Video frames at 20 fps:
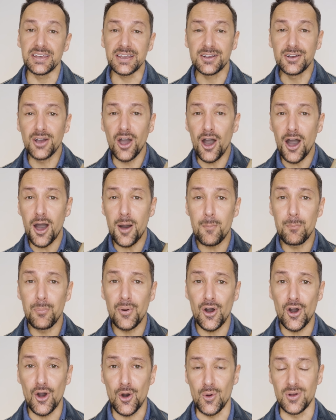The
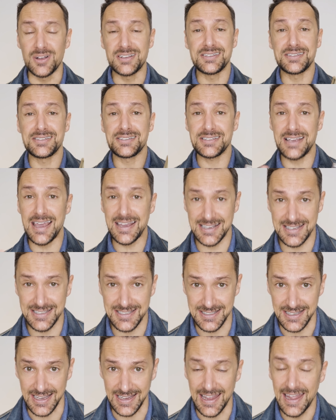combo
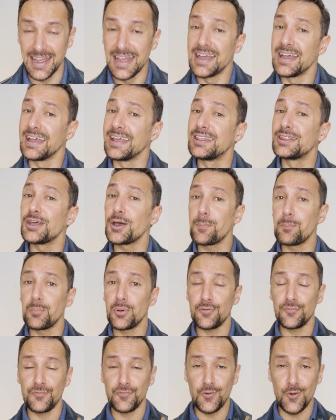sexy the
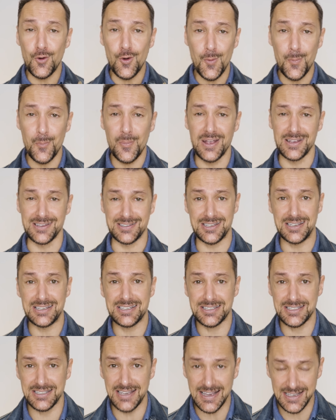performance
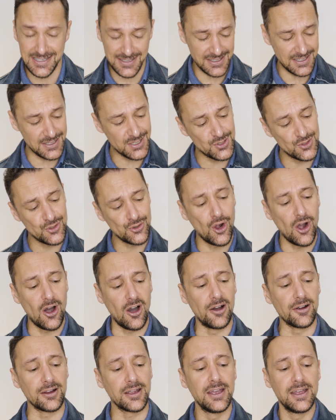sexy
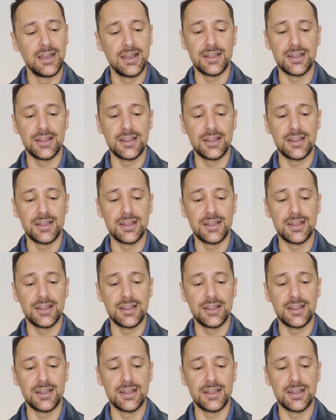strong,